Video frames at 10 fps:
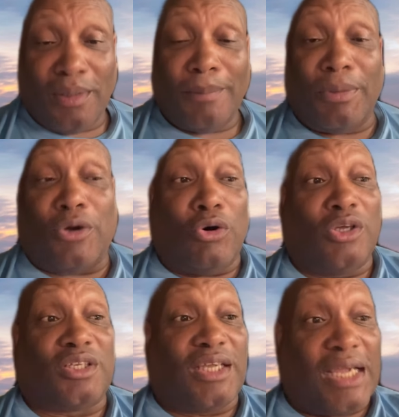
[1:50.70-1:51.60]

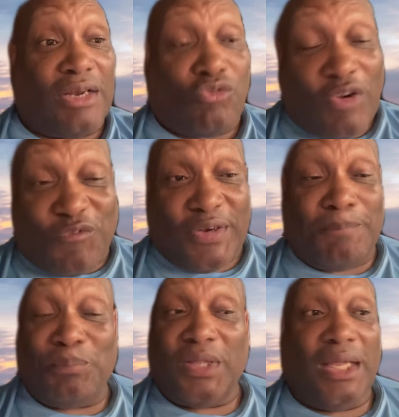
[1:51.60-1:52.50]
because Ken
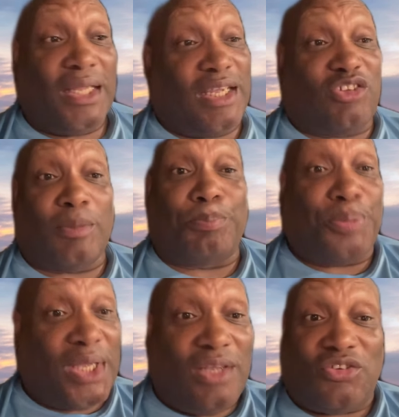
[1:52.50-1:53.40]
Griffin gets a
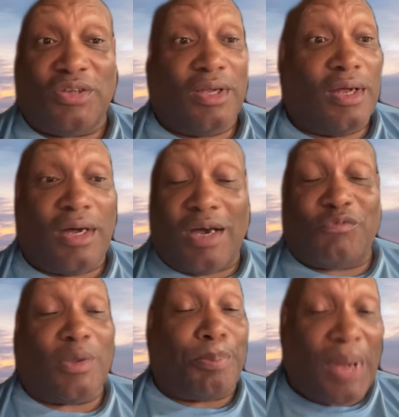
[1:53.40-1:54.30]
piece
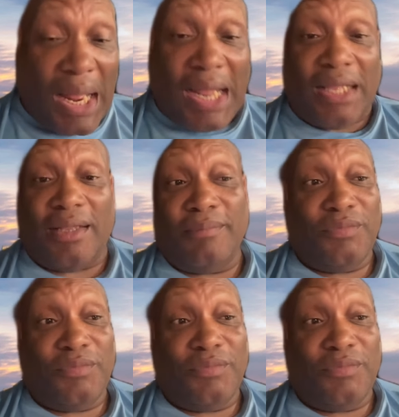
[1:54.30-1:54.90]
of the pie